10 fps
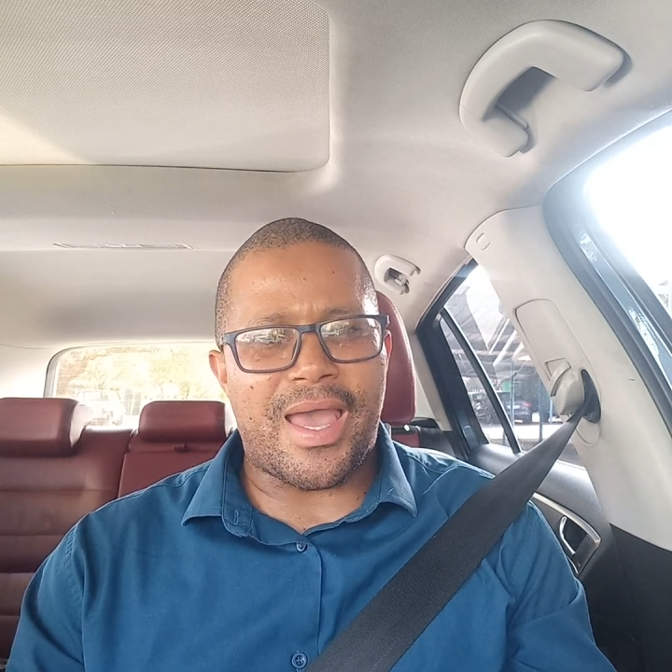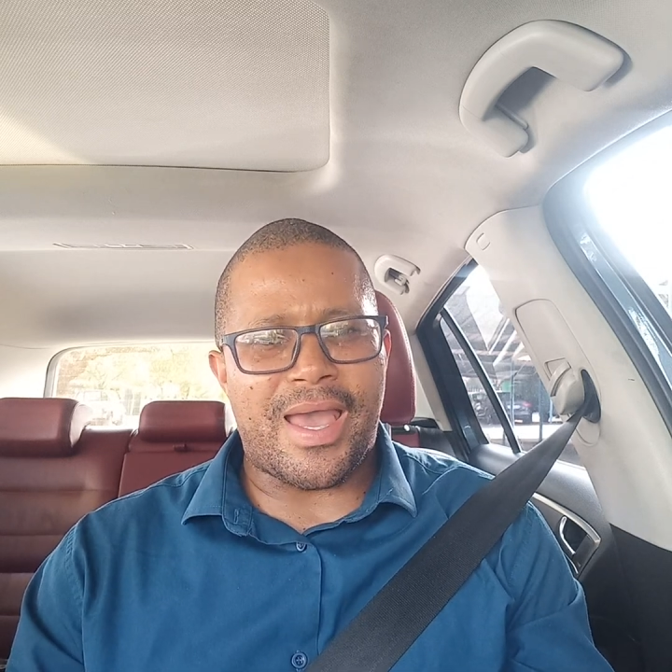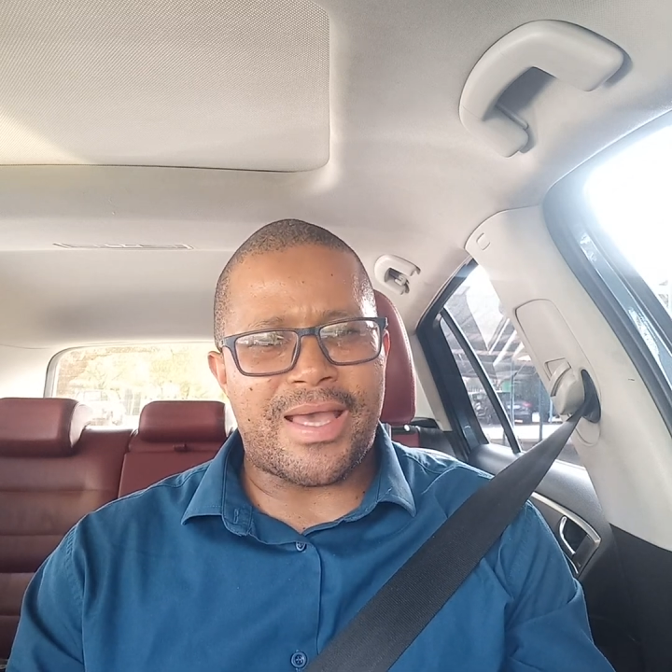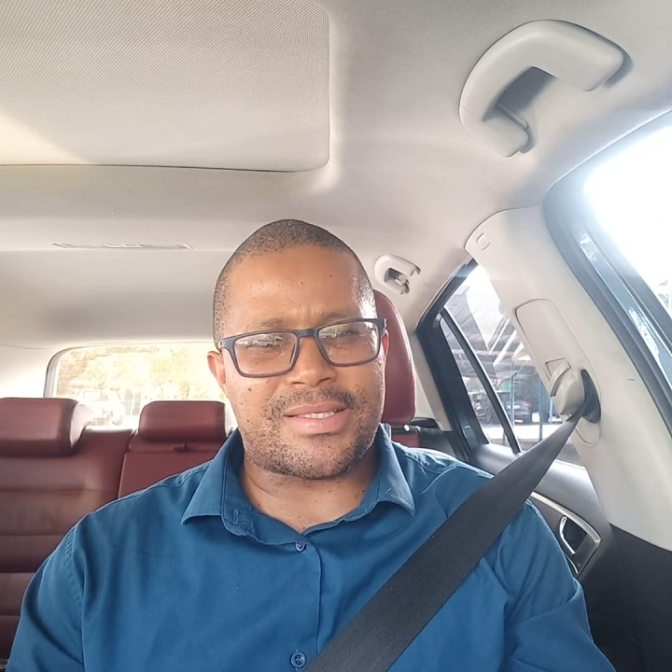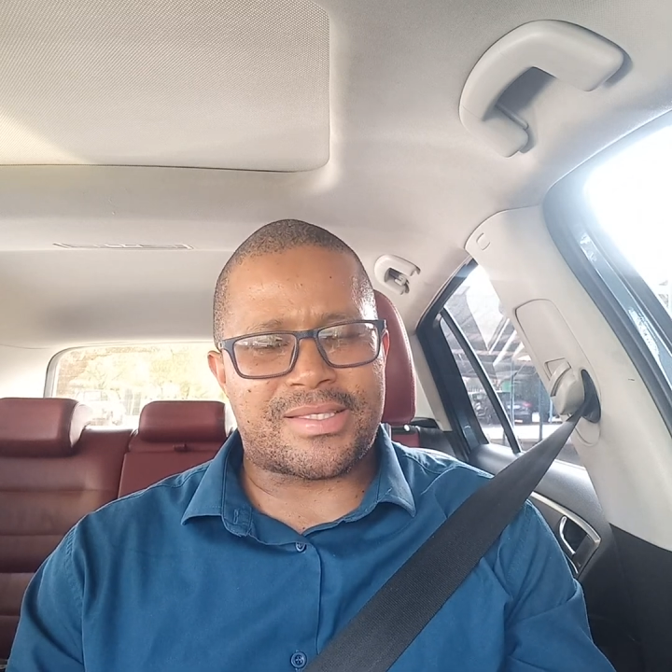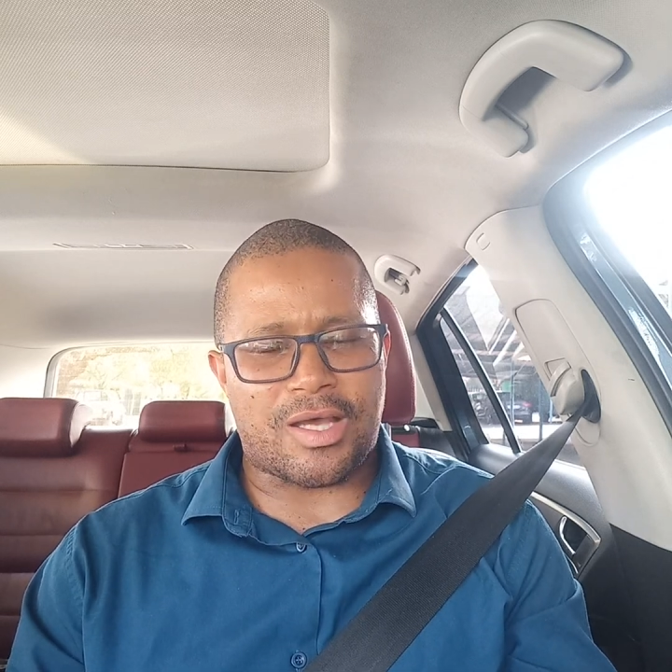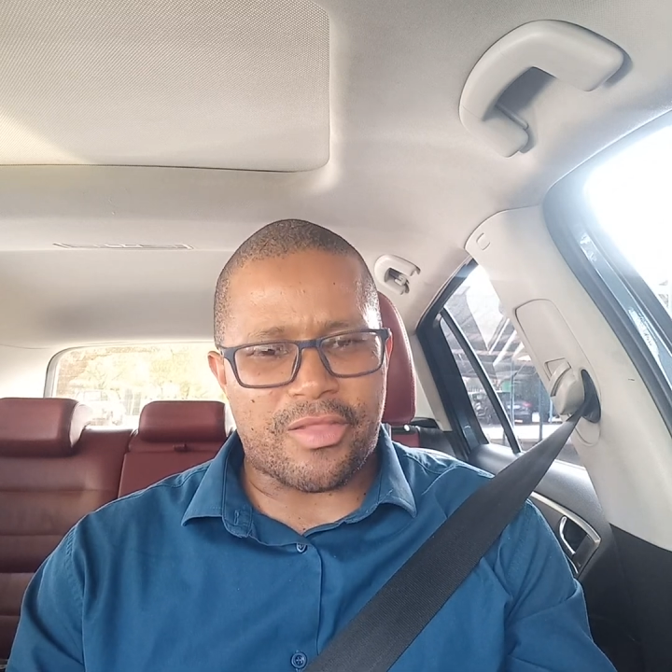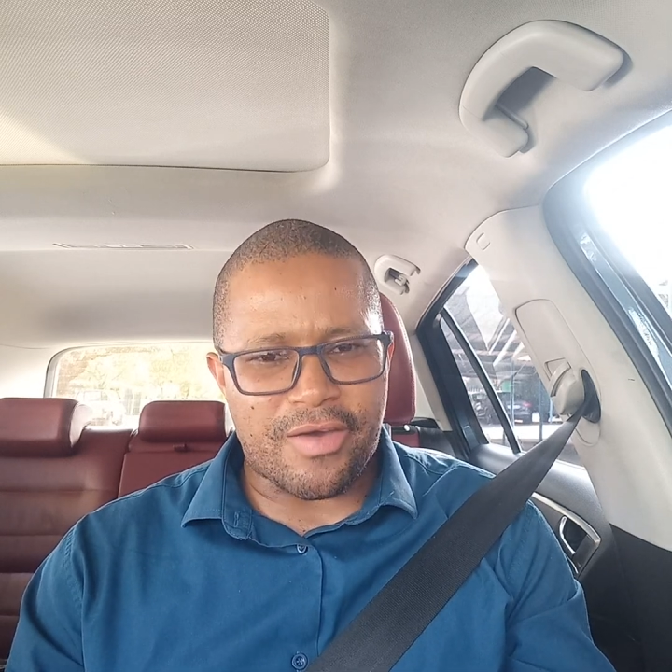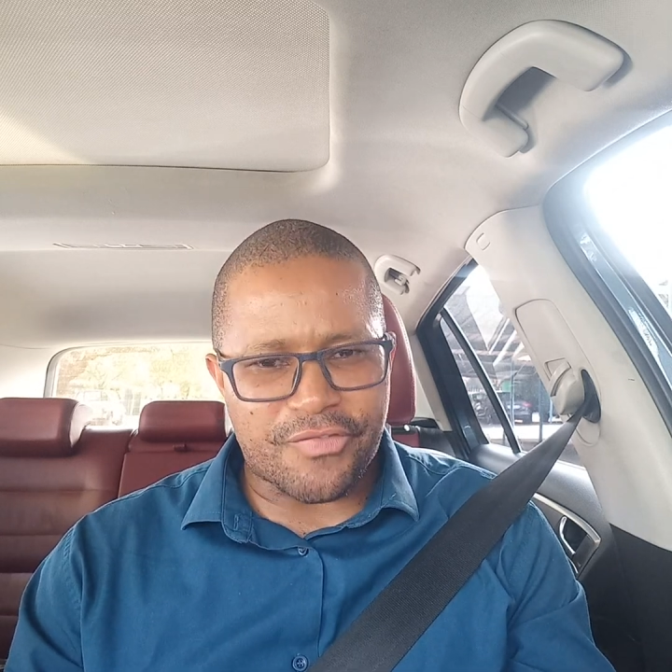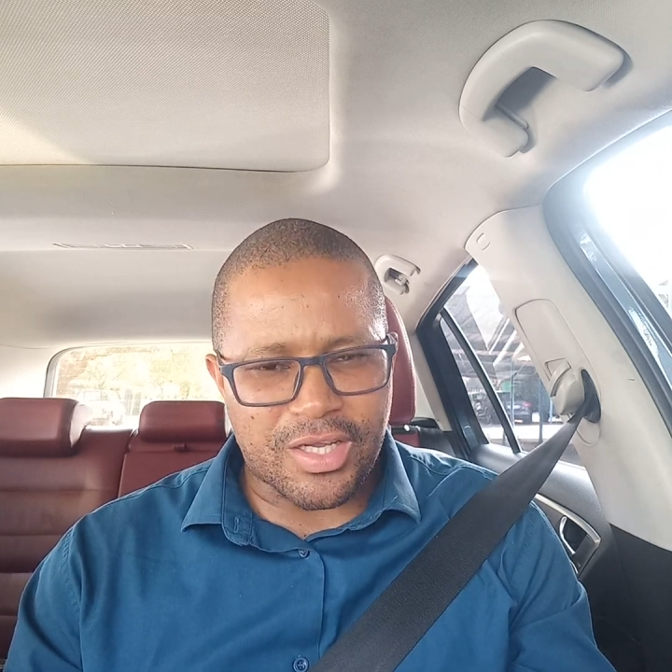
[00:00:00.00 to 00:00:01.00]
as South
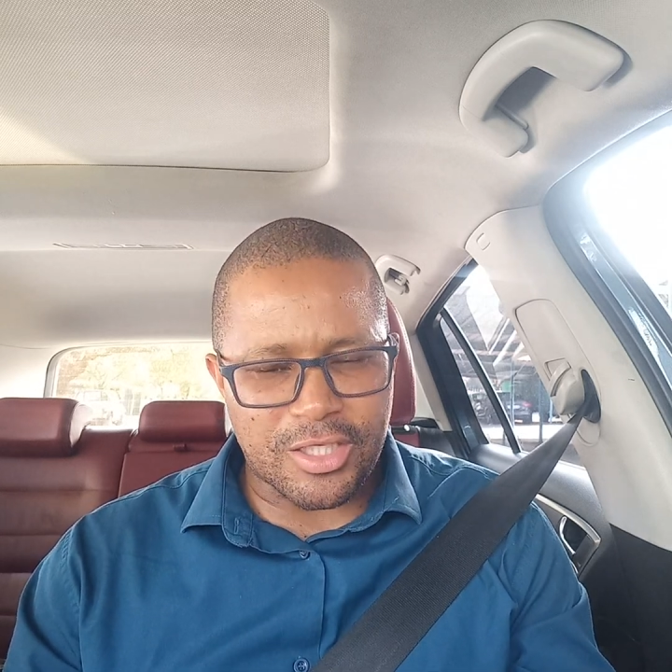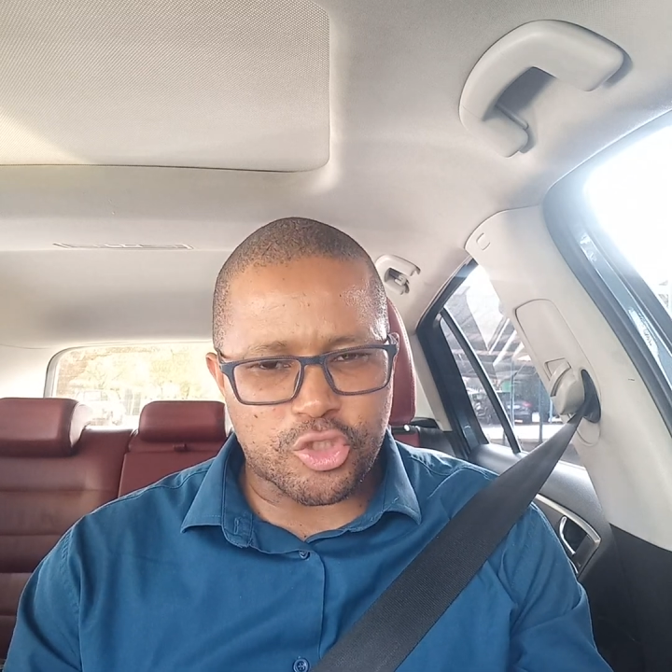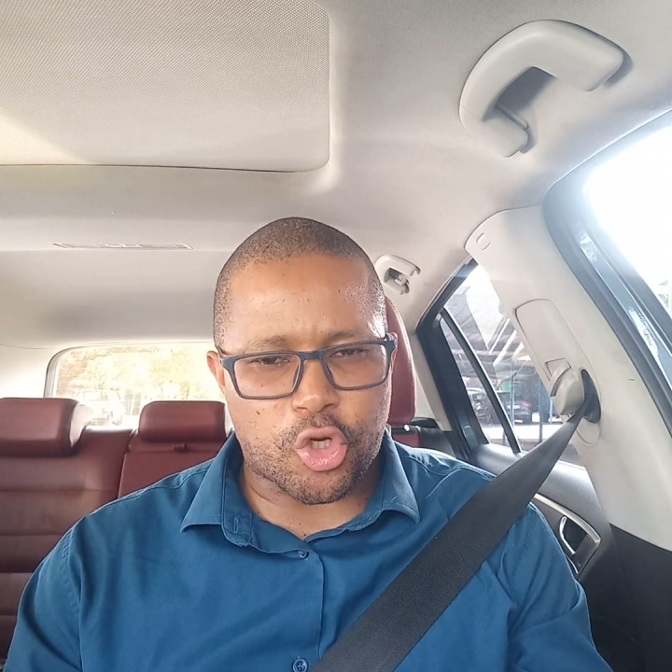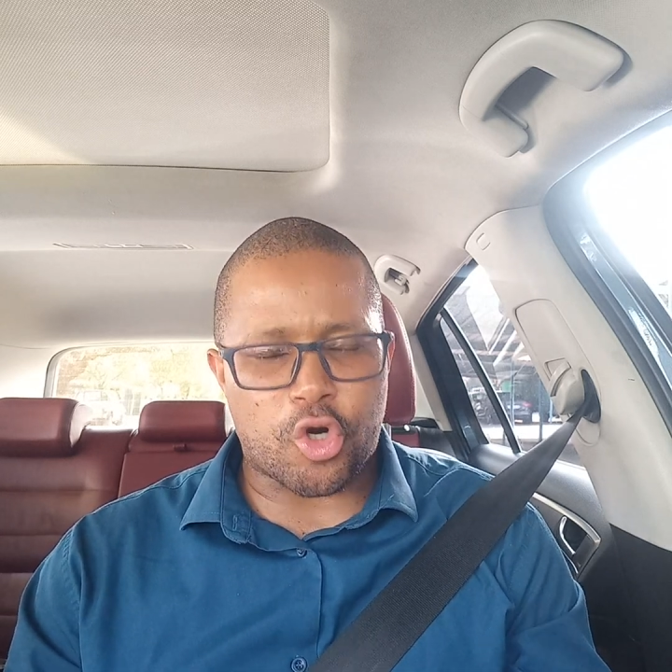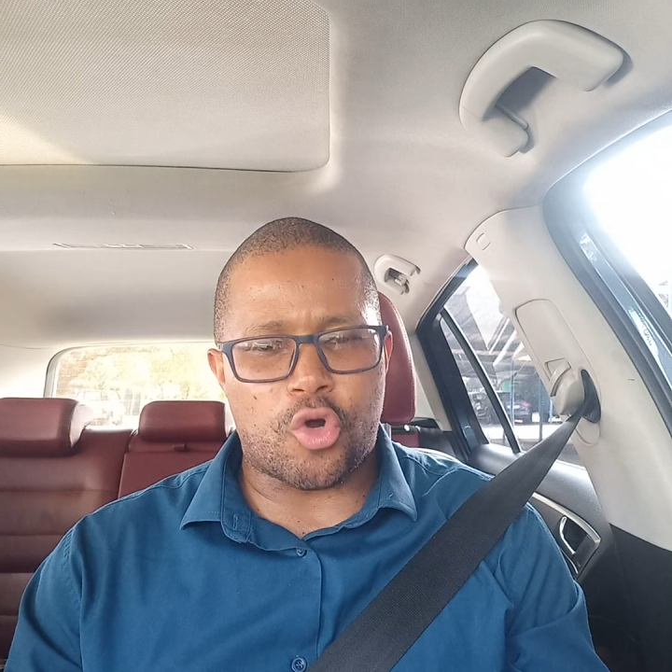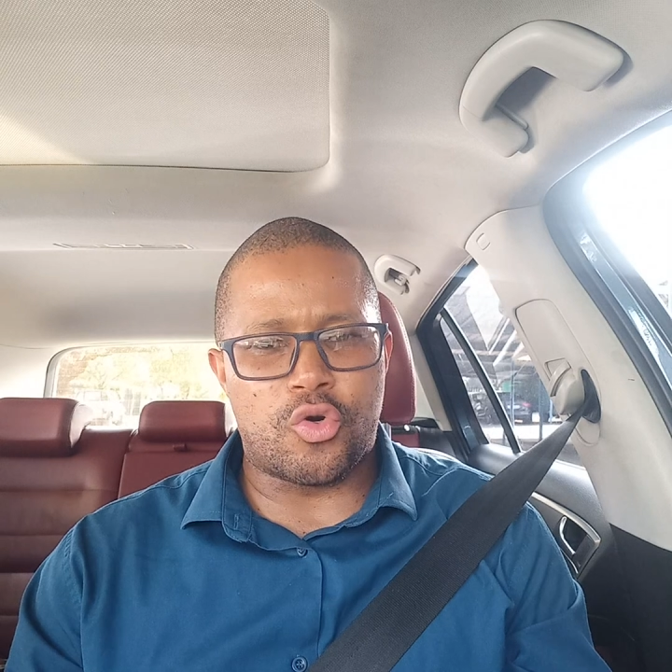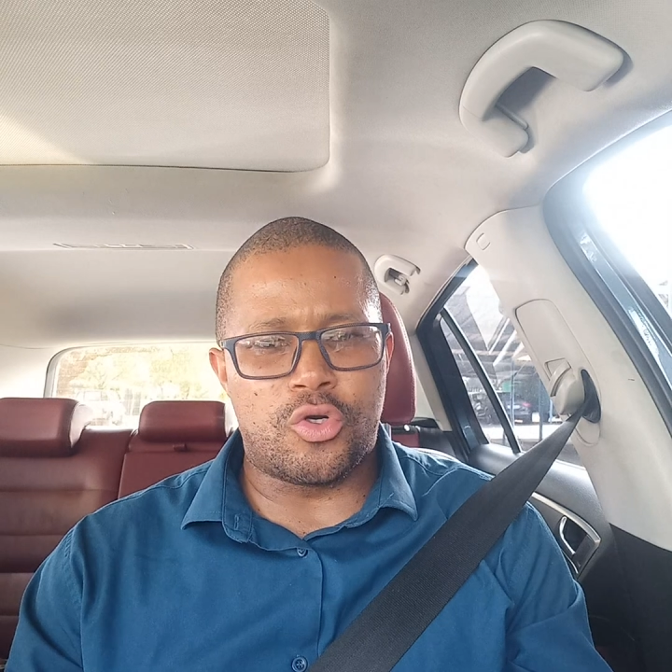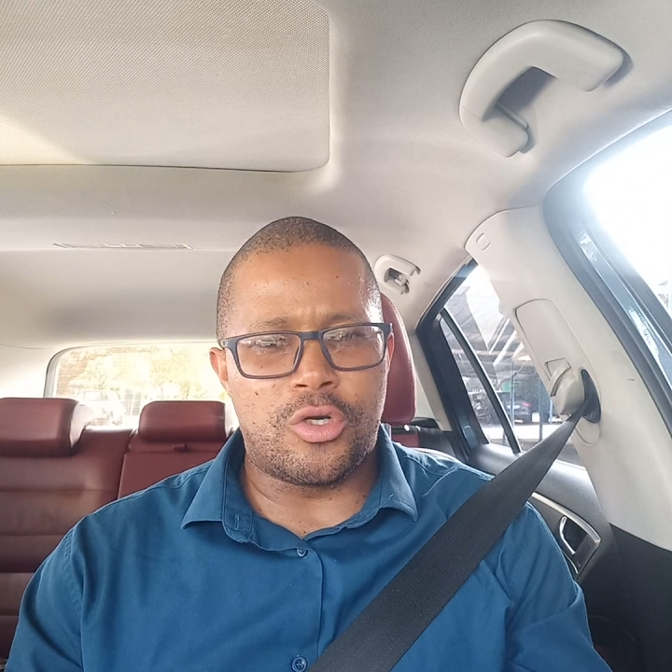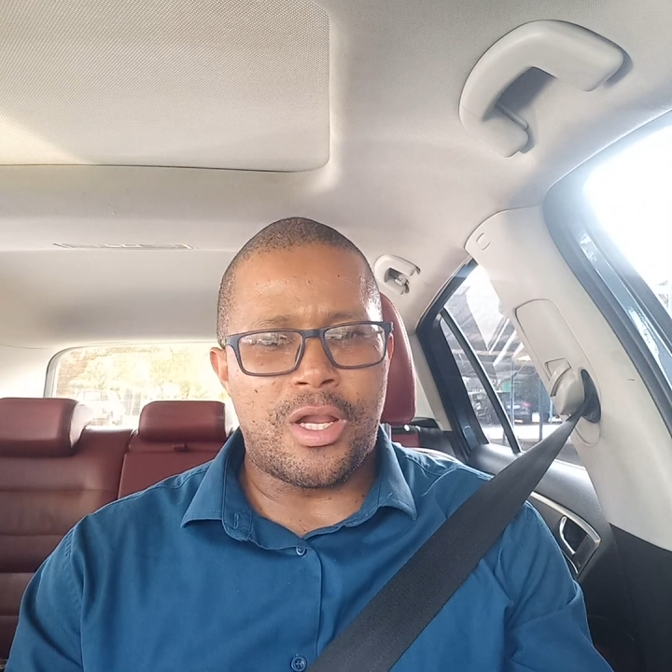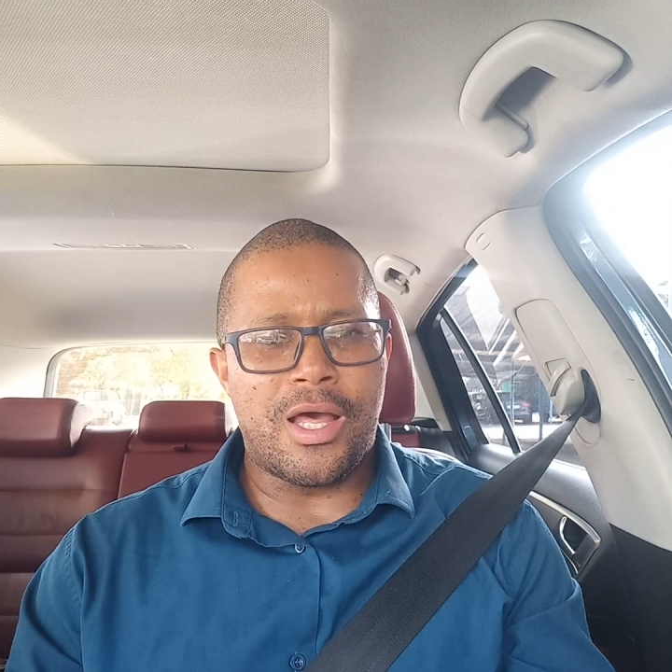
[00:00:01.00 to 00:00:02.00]
Africa's role